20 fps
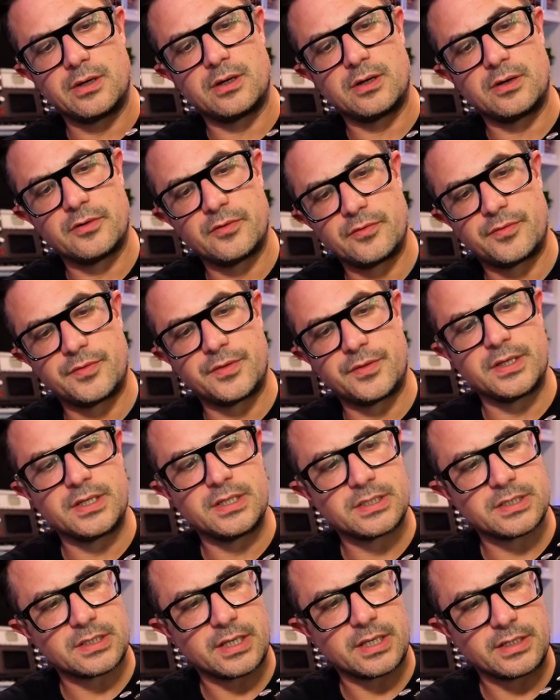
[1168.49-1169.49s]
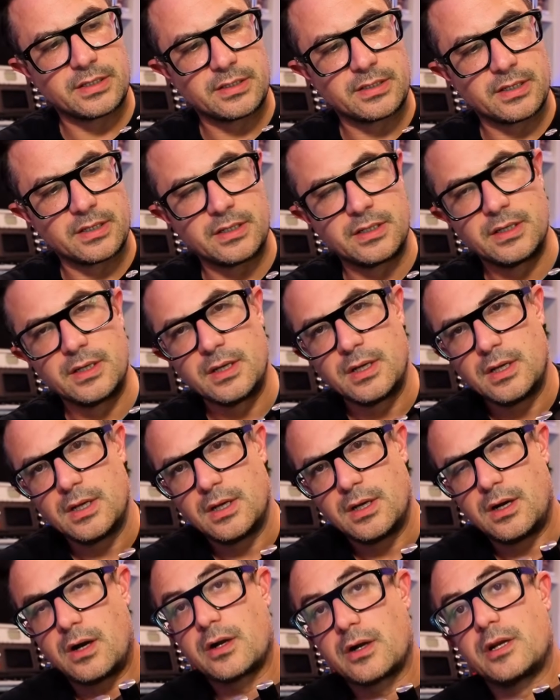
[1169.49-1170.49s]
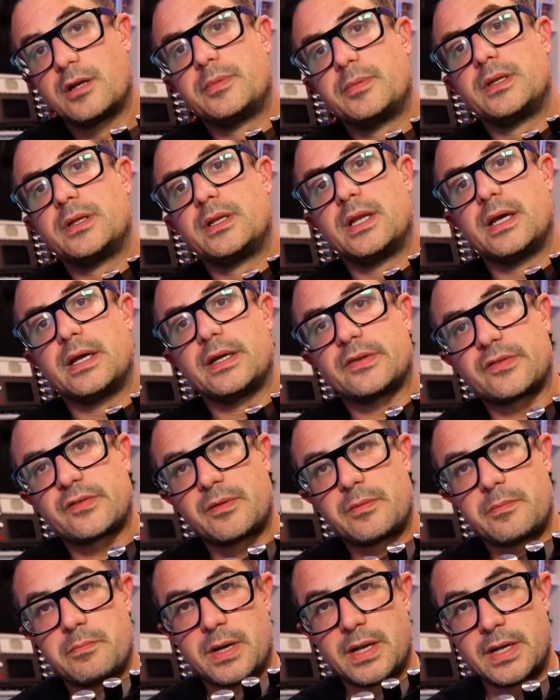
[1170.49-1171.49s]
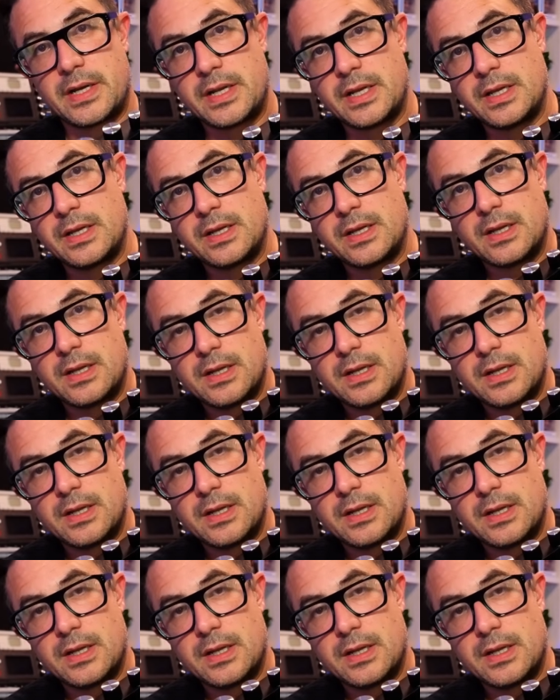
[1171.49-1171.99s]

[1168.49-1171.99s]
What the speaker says: of these that they did are going to be less money.